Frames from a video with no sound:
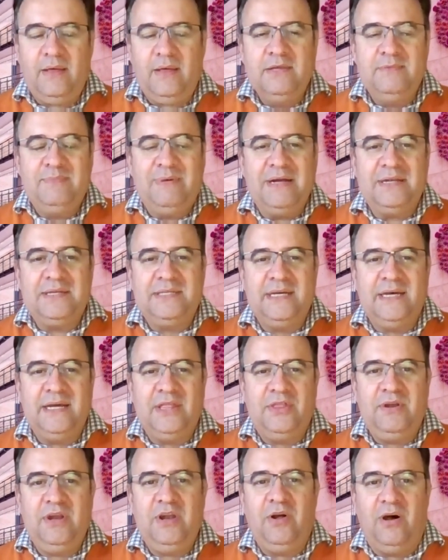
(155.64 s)
about uh,
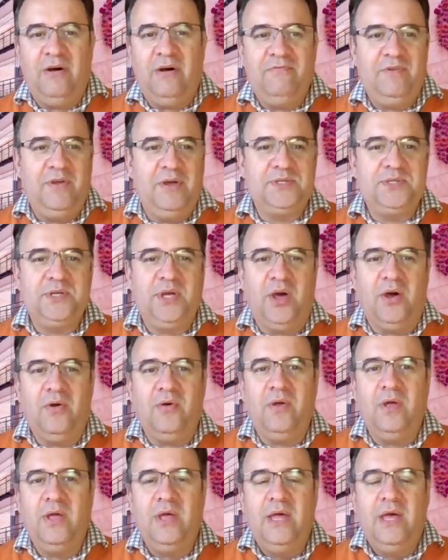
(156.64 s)
three and a half years
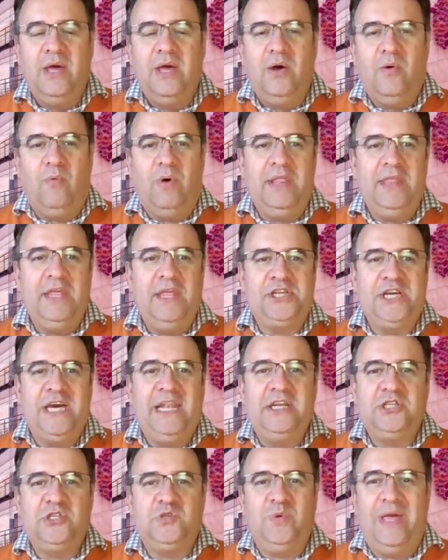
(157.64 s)
ago, one of the
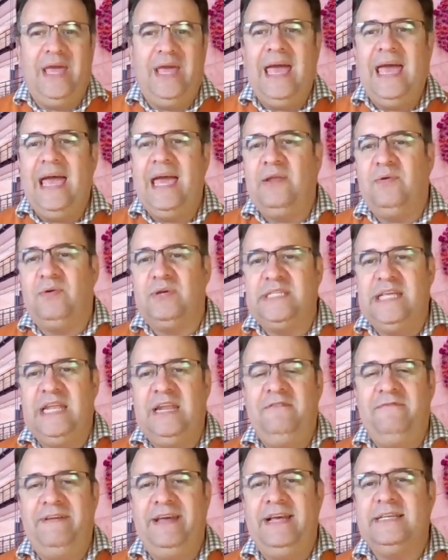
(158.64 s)
challenges we had was that
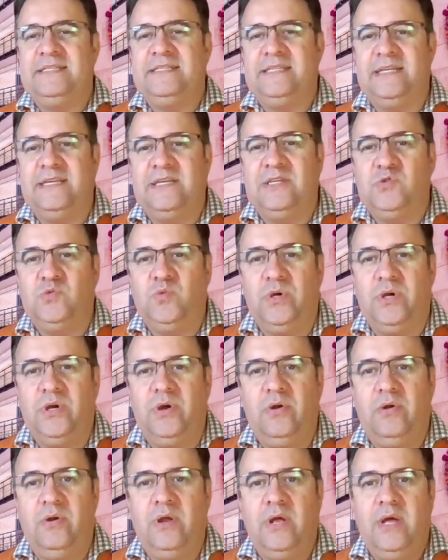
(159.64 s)
investors
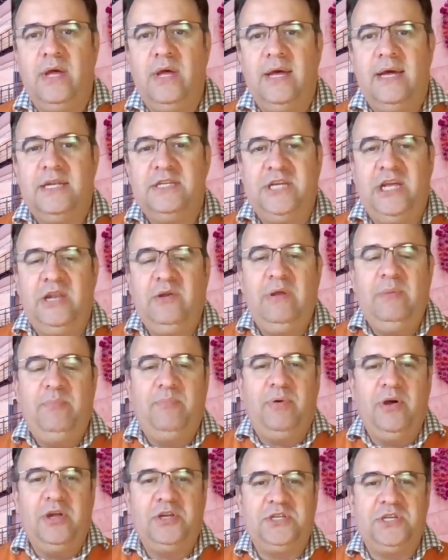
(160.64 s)
were generally
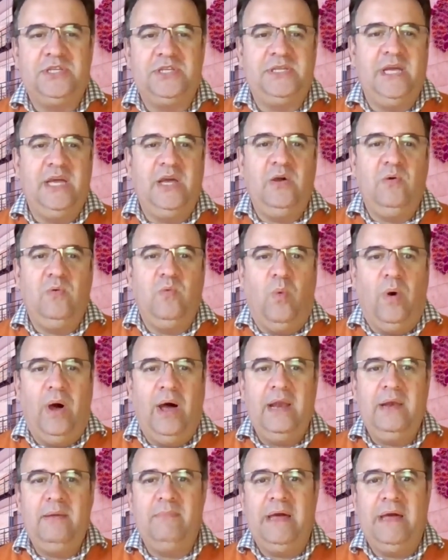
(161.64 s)
purchasing
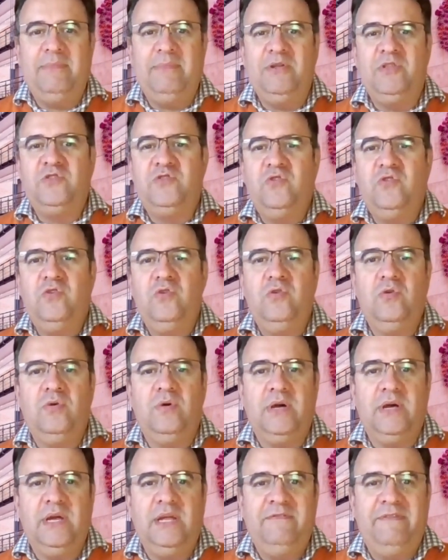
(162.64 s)
one, maybe
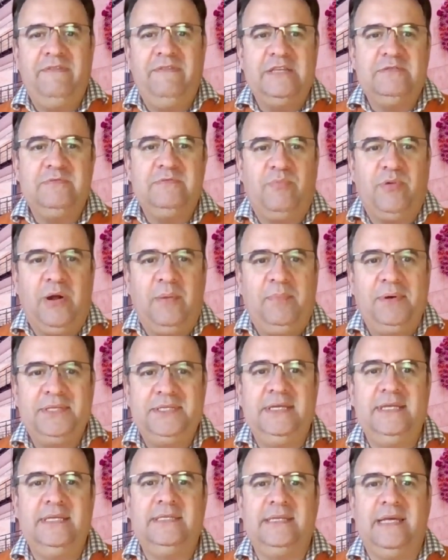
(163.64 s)
two investment
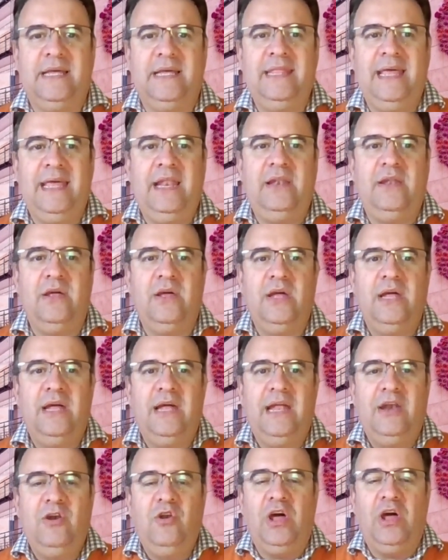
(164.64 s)
properties and then
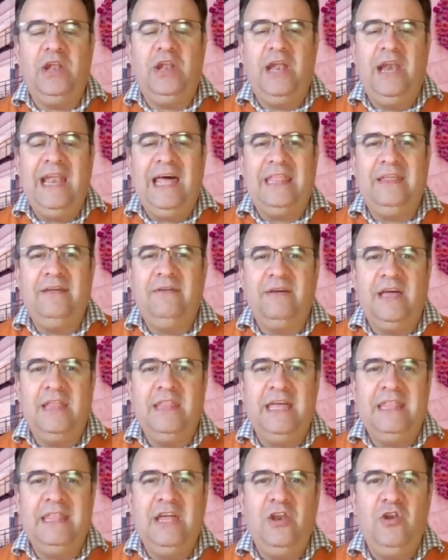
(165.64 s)
not nothing and,
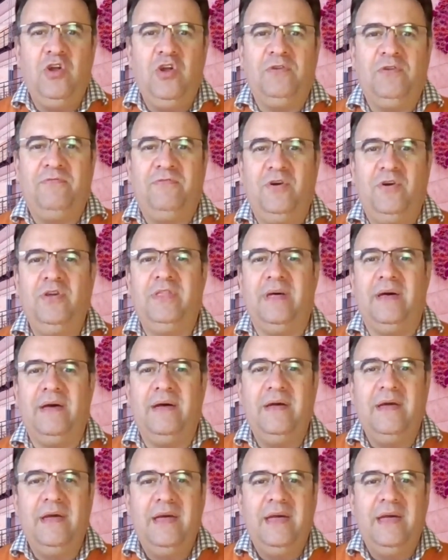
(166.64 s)
and then not further.